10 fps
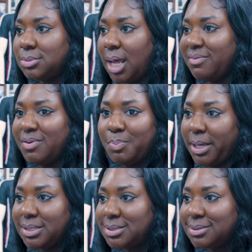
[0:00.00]
Not even
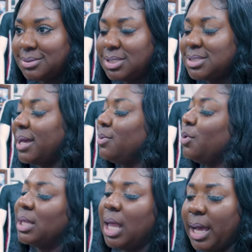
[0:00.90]
placed. She's like,
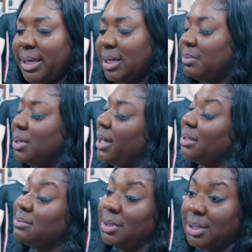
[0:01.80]
quit lying. I'm
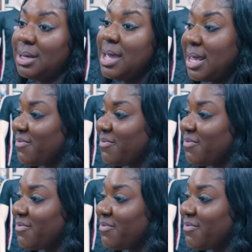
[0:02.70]
like, bruh.